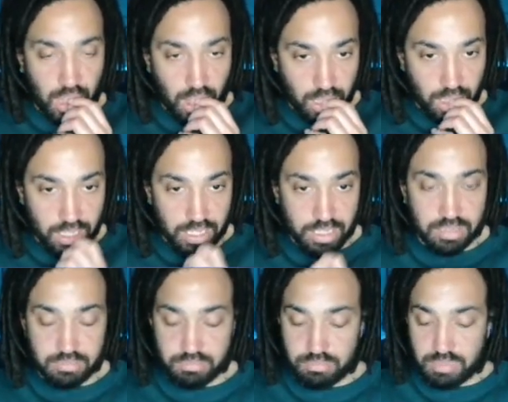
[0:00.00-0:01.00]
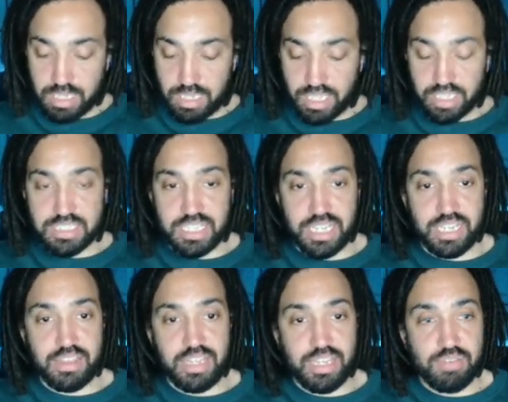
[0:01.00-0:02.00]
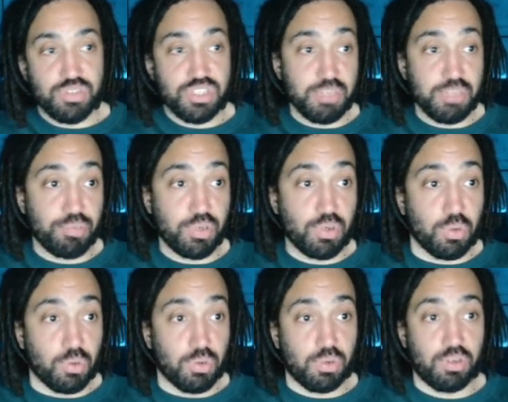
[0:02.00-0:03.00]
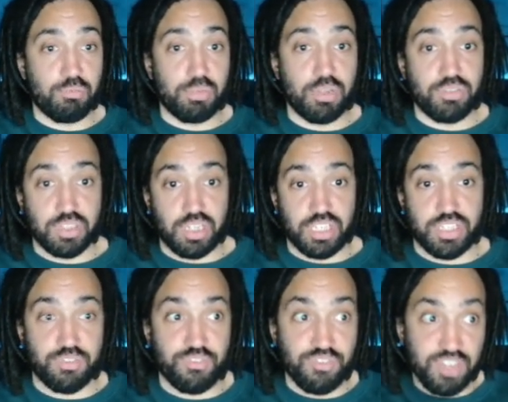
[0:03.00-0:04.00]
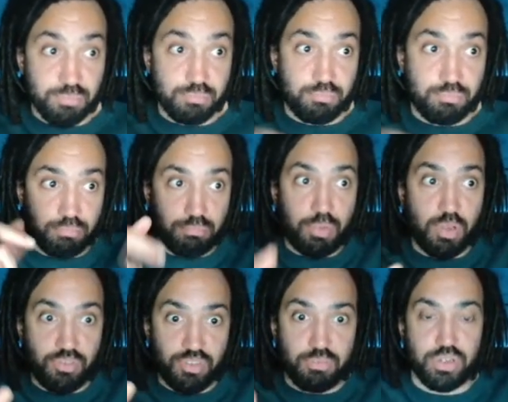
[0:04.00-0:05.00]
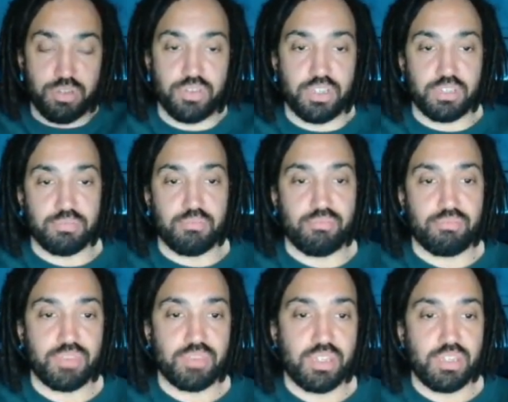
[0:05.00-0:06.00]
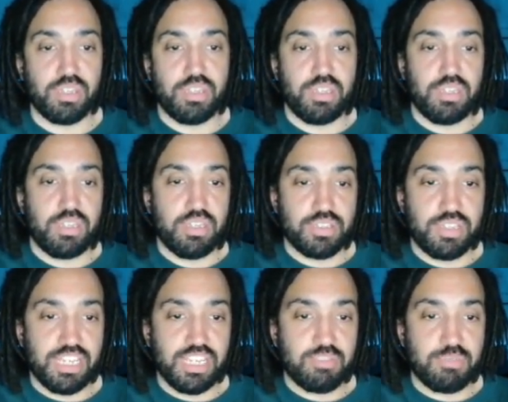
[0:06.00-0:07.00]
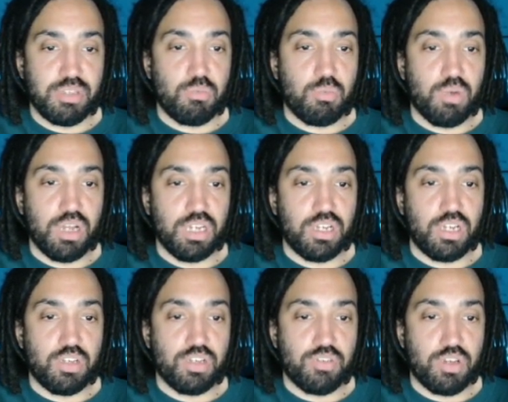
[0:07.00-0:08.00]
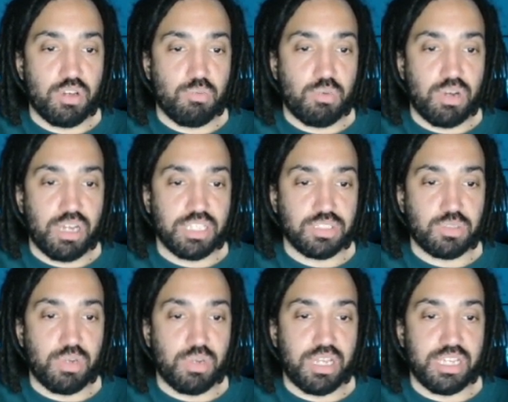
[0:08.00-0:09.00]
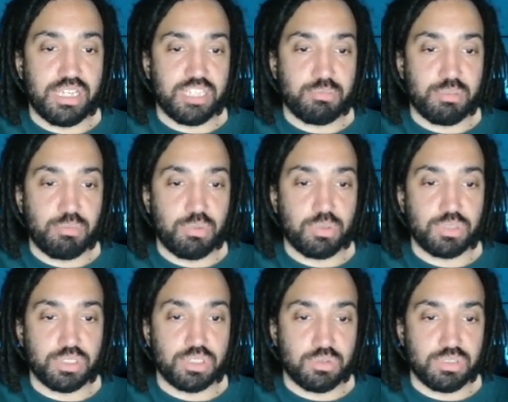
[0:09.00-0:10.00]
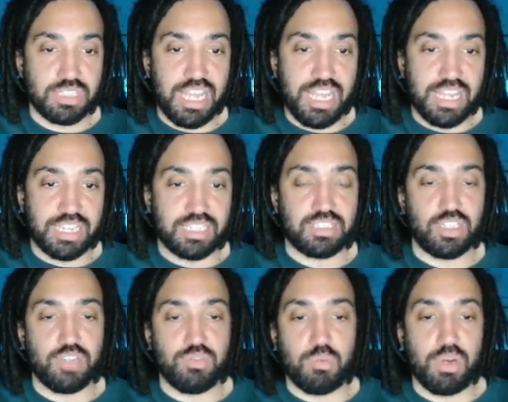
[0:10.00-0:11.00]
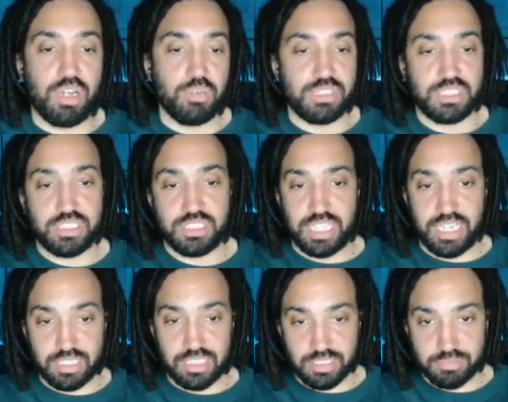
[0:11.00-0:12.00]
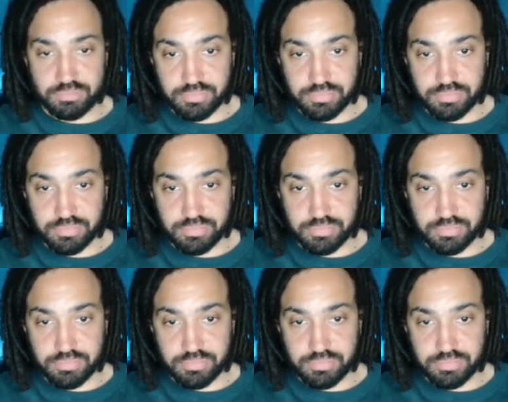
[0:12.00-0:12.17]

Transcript: Okay, then I could take the reciprocal of both sides, so flip both of them over. So that gives me 1 over y squared is proportional to x over 1, which is just x.